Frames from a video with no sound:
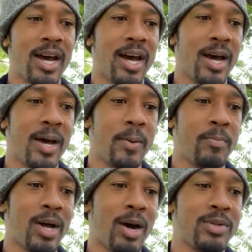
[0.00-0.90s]

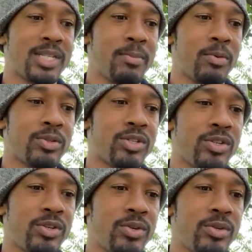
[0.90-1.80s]
Um, I was able
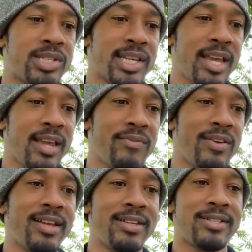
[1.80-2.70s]
to save his